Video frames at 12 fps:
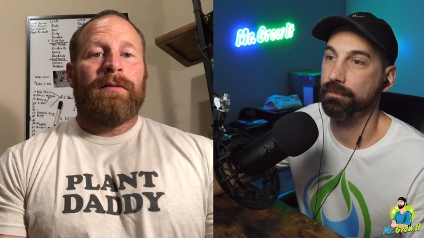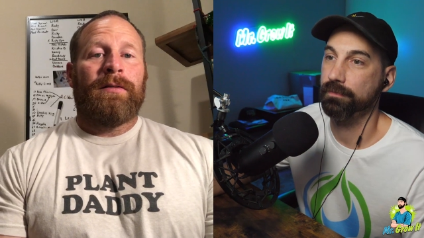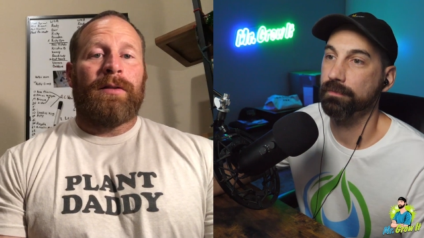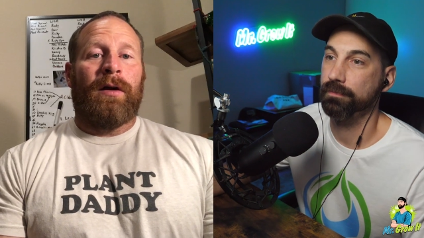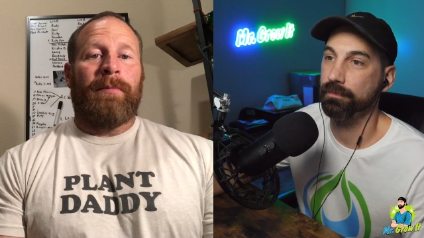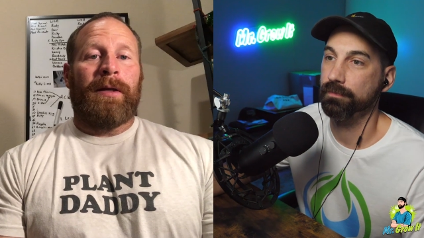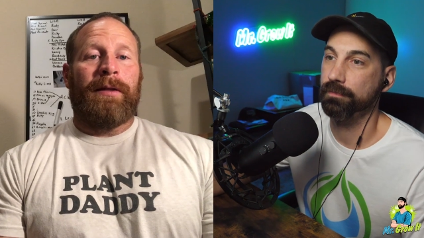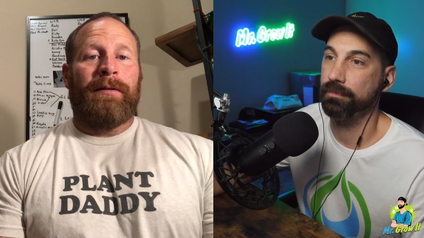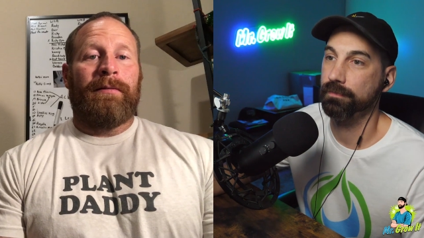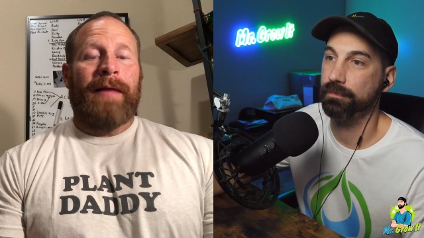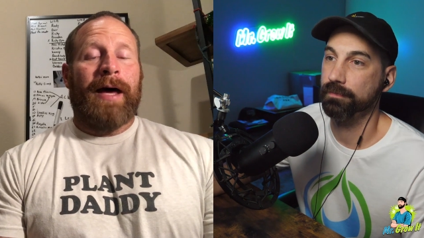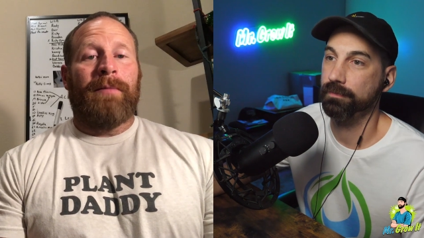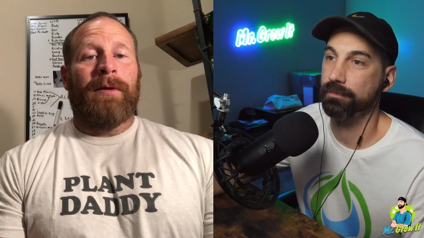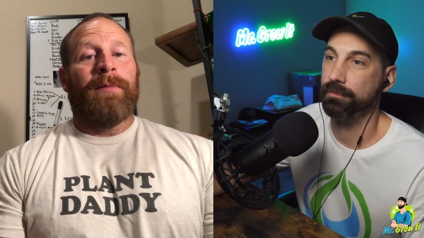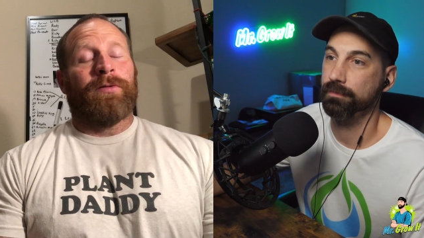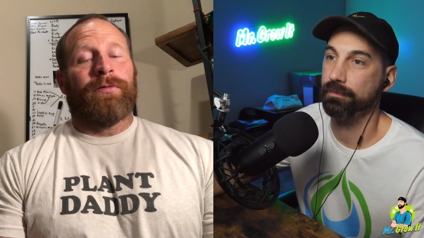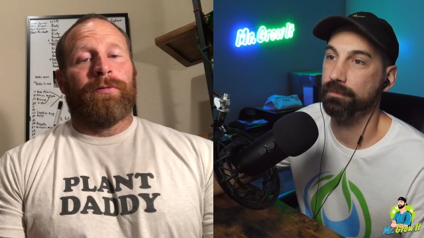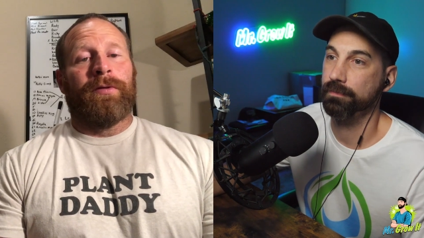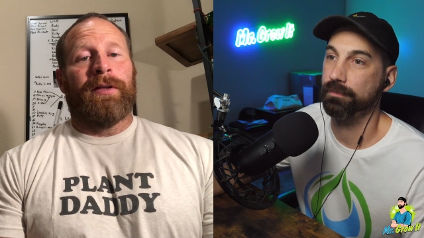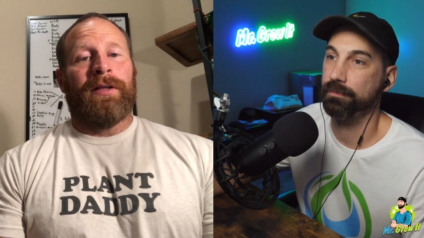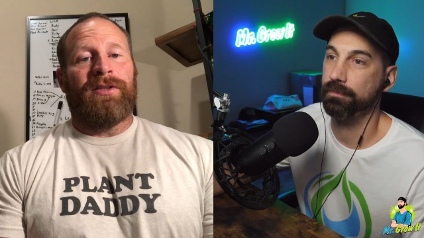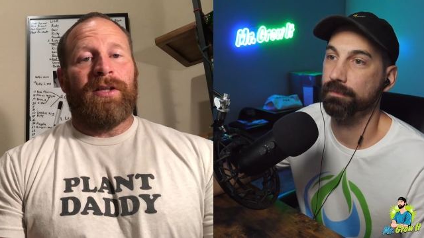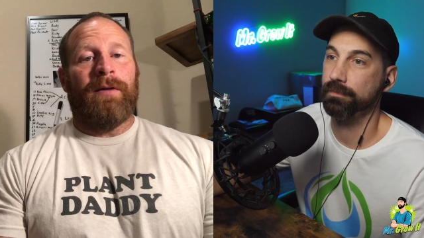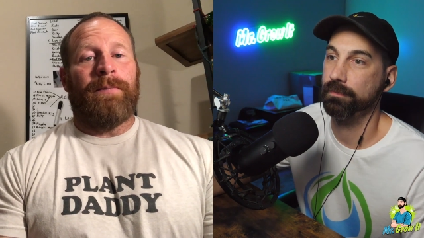Speaker 1: So, I mean, that amendment's really
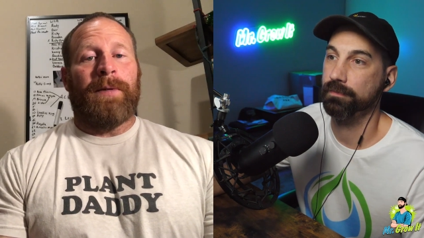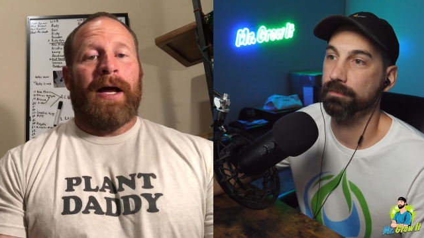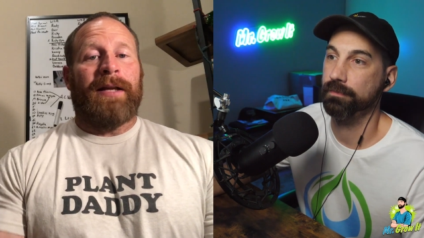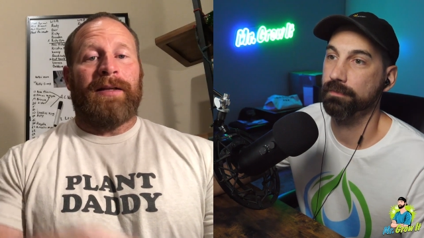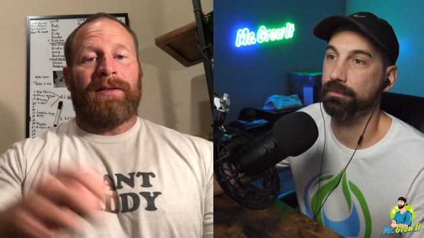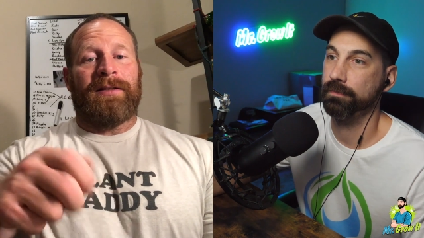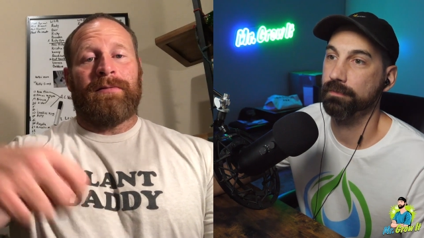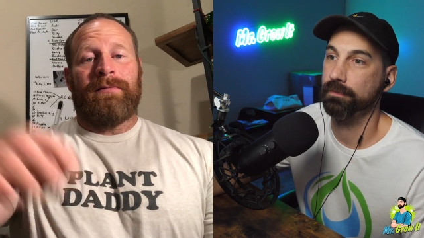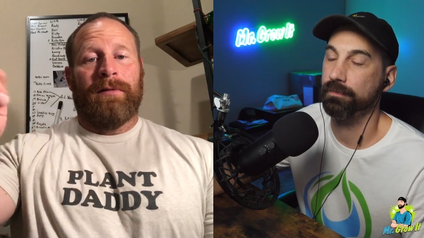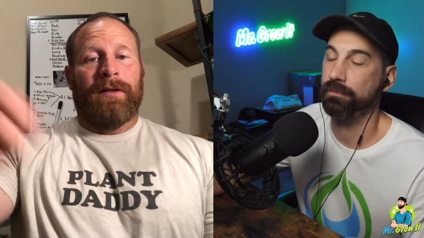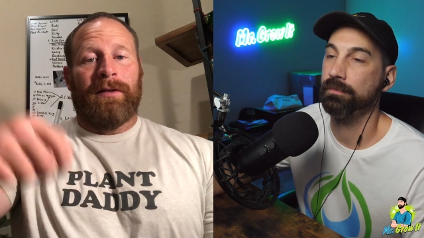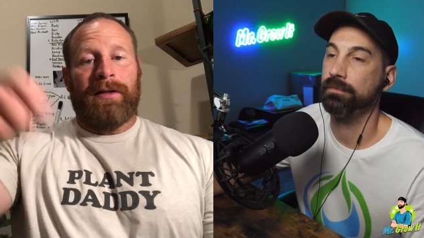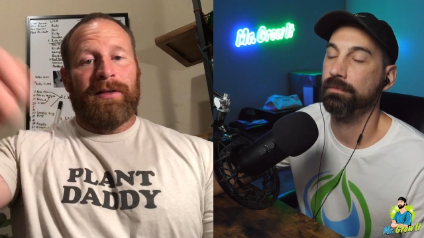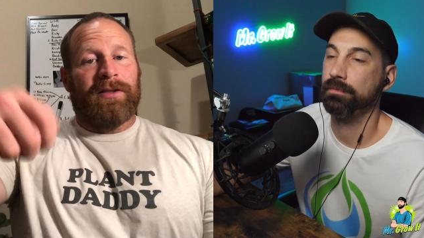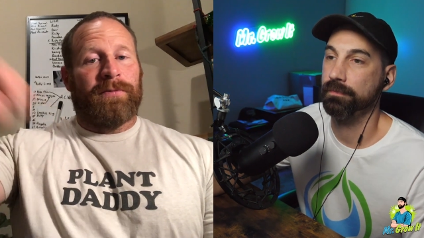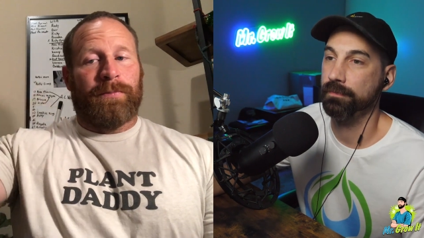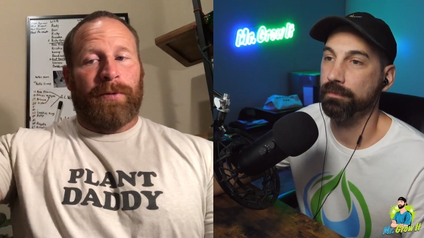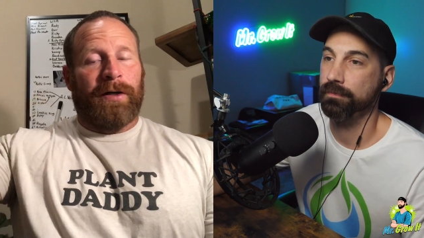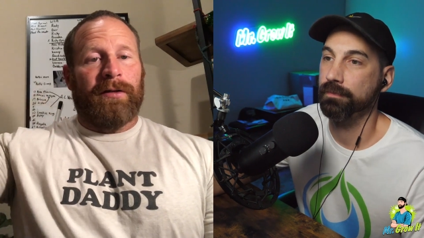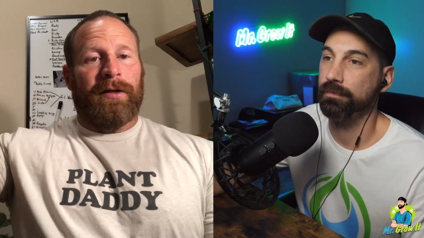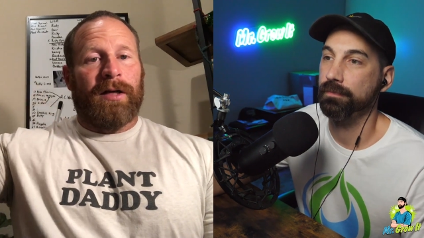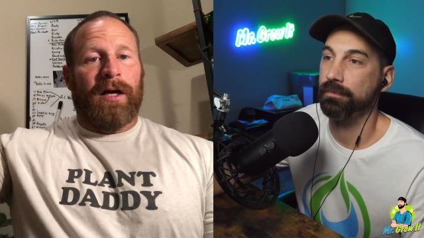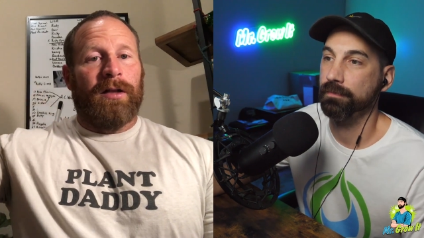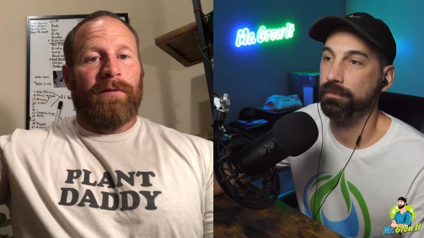cheap. And I just literally just sprinkle
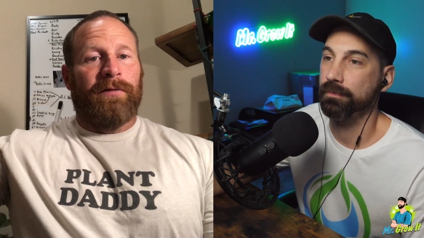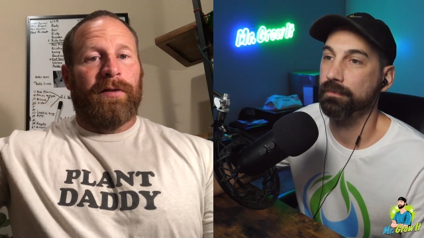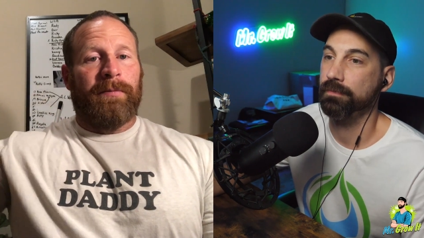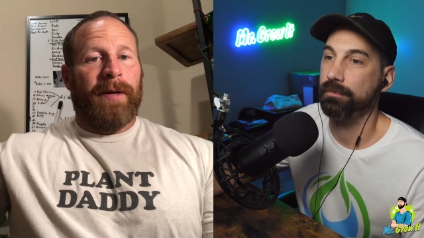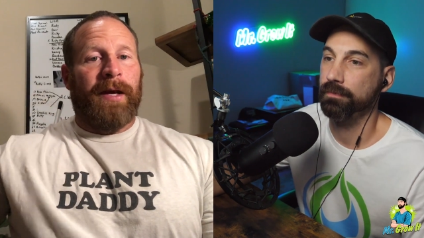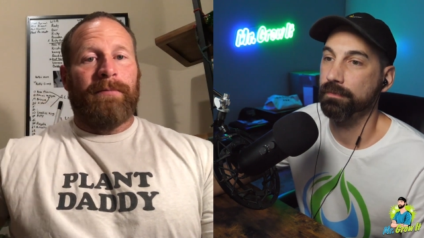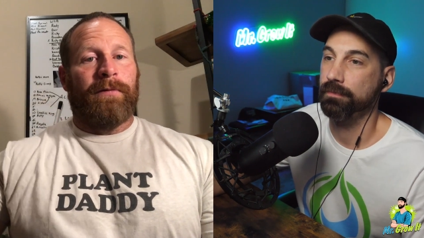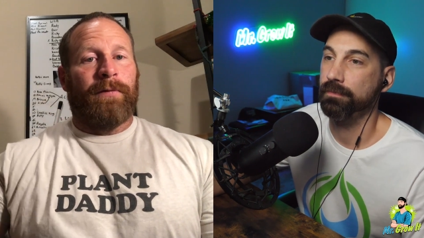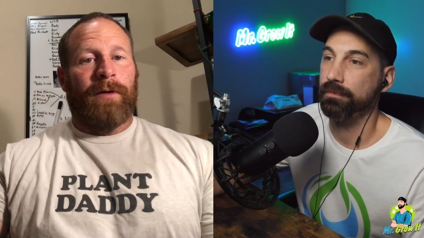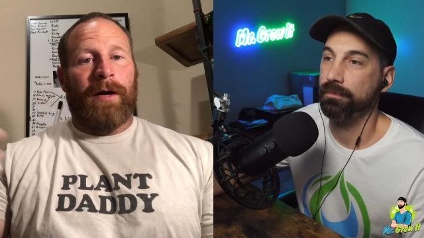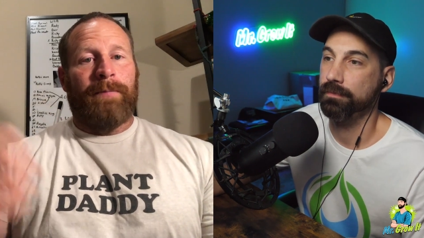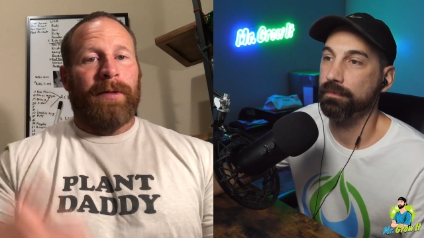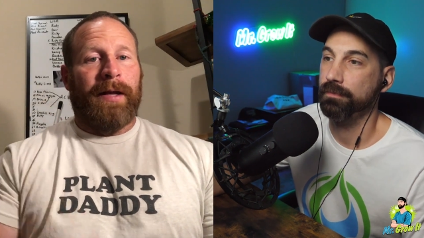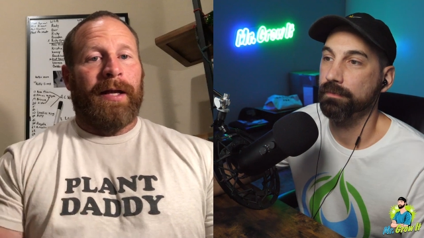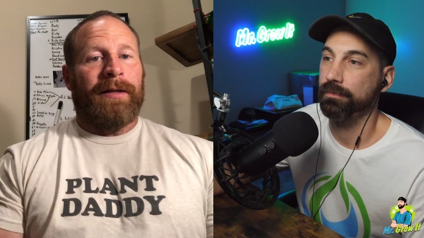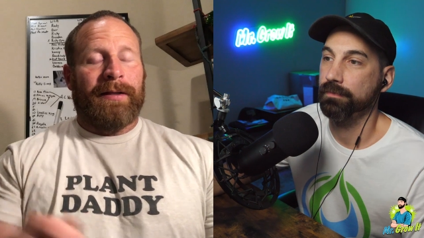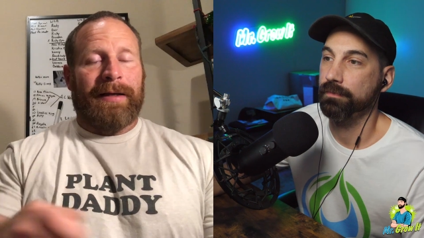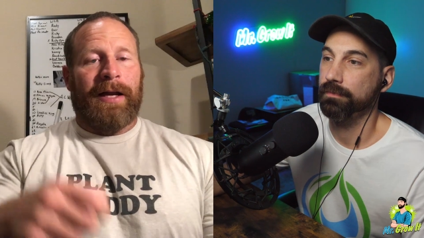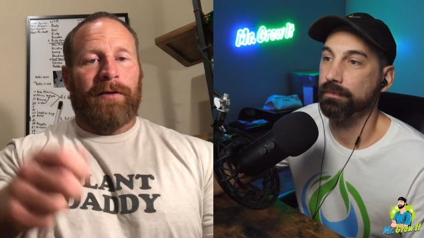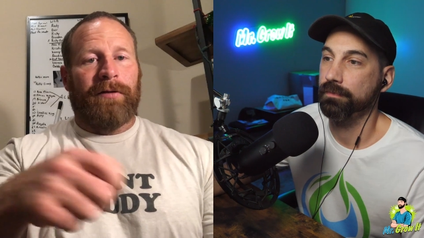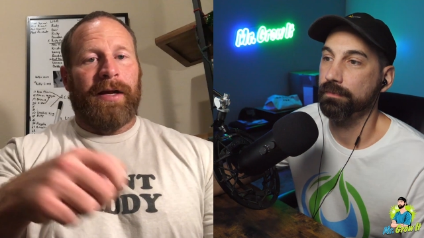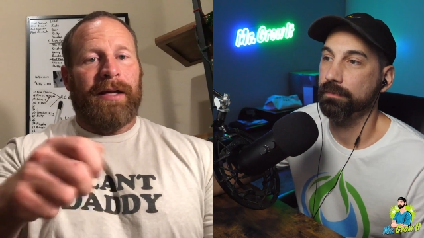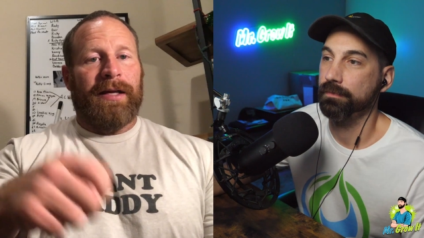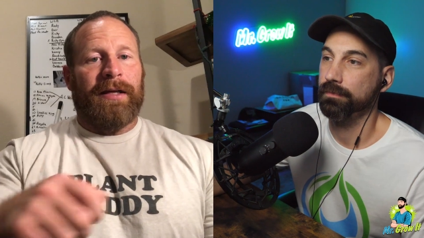it all over the bed before I plant and then kind of
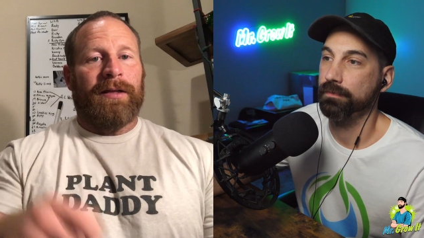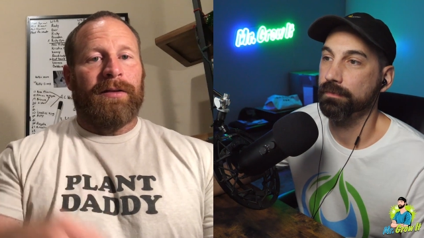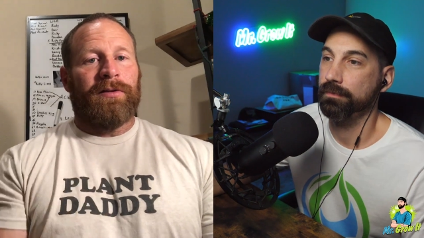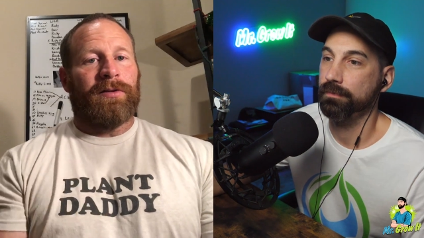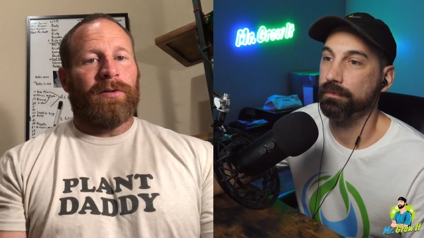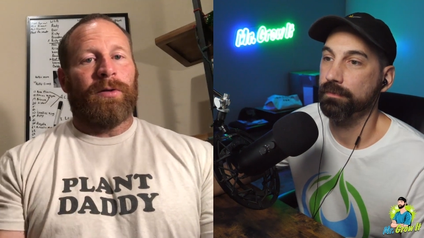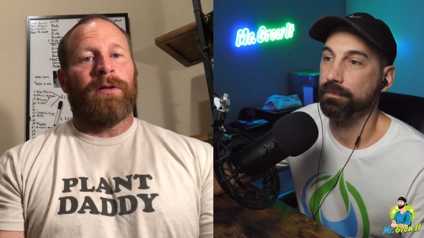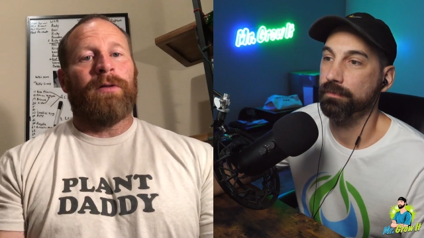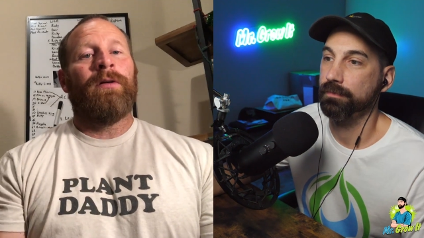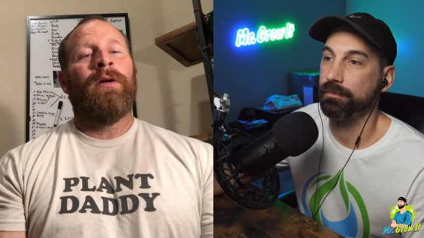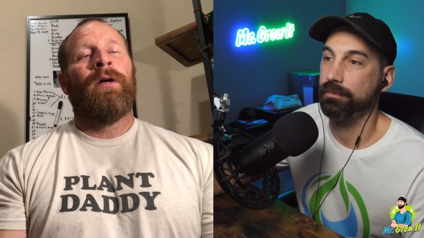rake it into the soil.